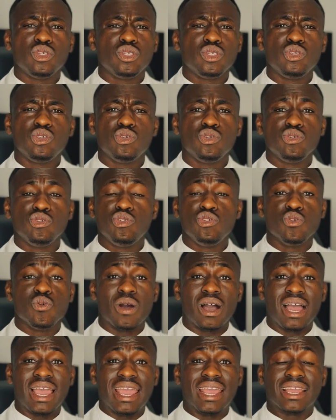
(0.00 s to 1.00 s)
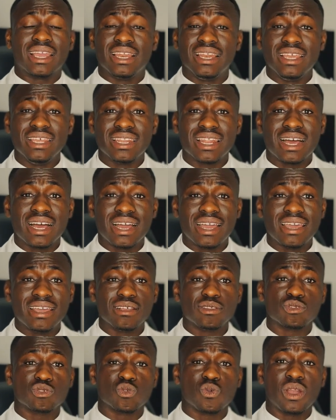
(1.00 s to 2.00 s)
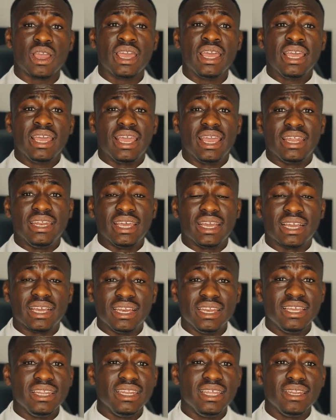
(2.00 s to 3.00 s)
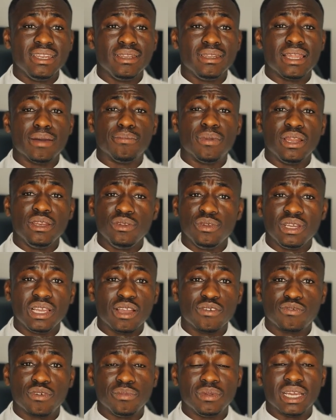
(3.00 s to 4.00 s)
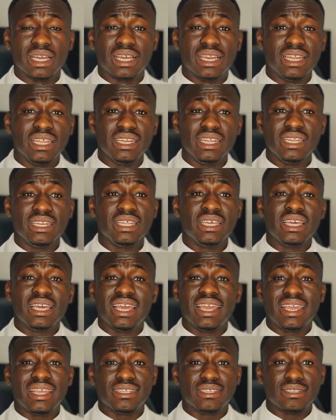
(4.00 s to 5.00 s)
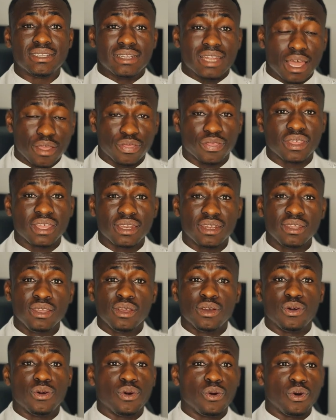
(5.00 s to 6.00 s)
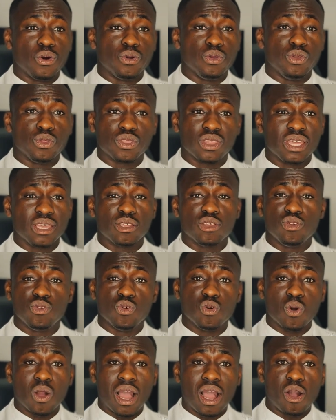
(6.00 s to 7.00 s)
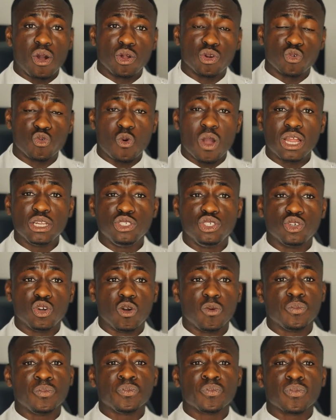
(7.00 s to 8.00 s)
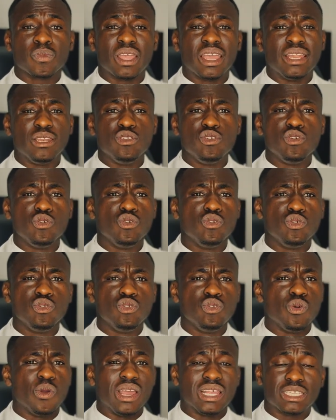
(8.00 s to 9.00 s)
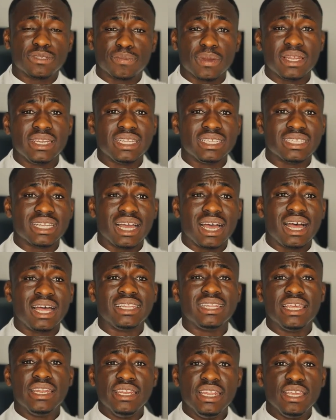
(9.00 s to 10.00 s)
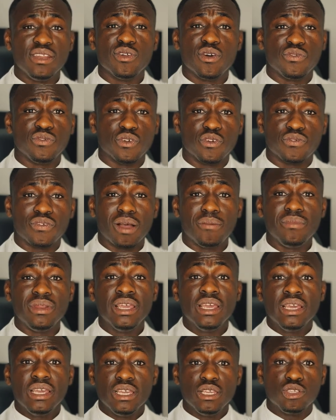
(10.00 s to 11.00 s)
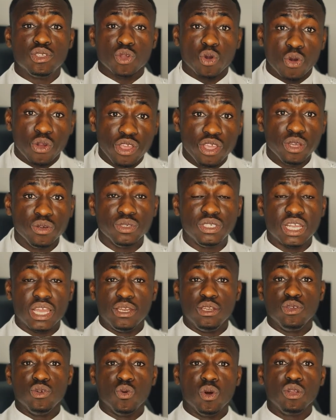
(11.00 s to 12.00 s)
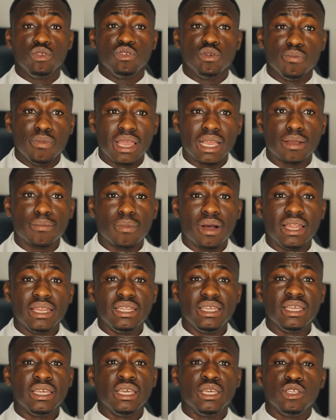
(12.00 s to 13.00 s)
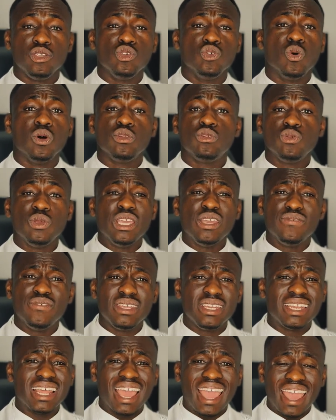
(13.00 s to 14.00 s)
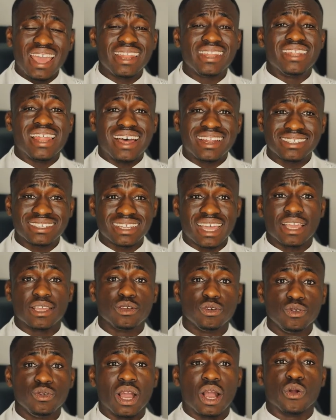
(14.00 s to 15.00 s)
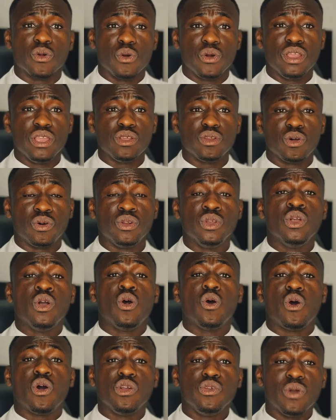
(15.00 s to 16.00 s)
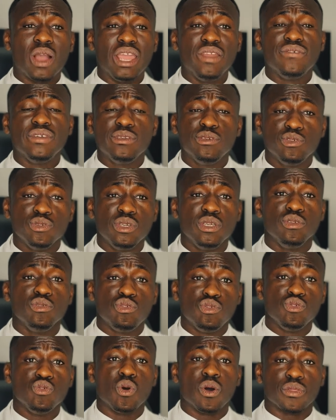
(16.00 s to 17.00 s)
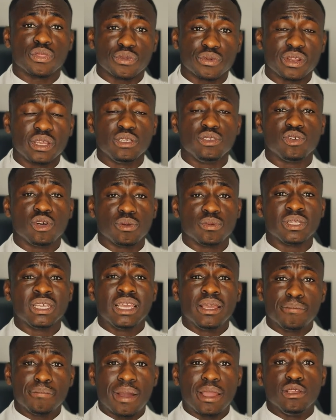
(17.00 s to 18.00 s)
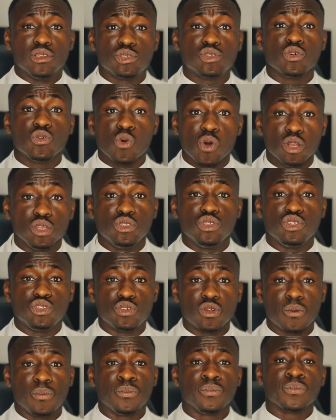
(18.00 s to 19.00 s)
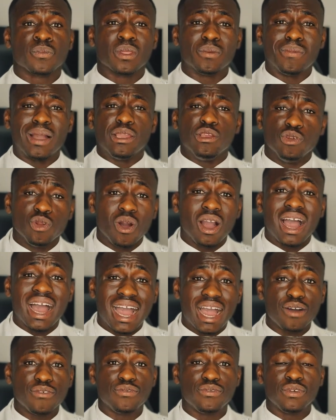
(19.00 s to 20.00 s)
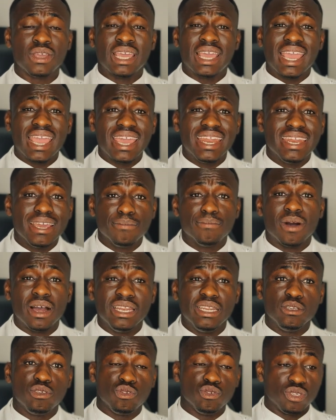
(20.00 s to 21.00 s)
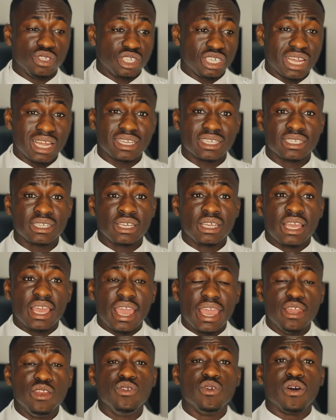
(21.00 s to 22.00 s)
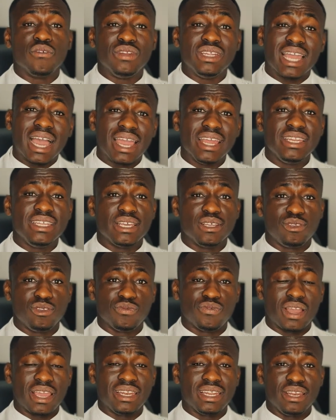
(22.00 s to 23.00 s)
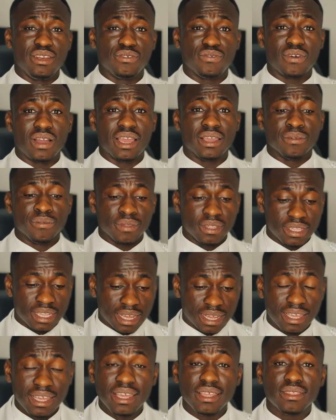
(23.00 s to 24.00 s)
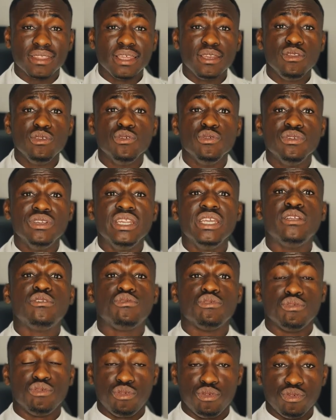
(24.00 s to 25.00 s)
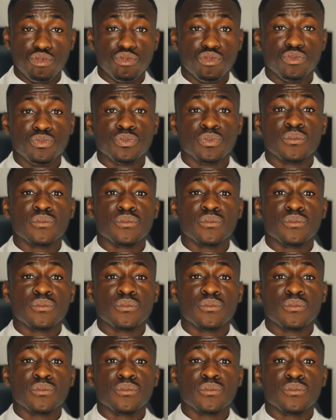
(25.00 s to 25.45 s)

you are a cleaner elsewhere, and the money you get from the cleaning is nothing, or you think you are on one job and your expenditure, the need of your family is so huge, and you want to make money, you want to even end that cycle you are going on, or you are even doing 2 or 3 jobs, but you still want to stop, but you don't have any money to start any of the ideas you've identified. The key thing you need to do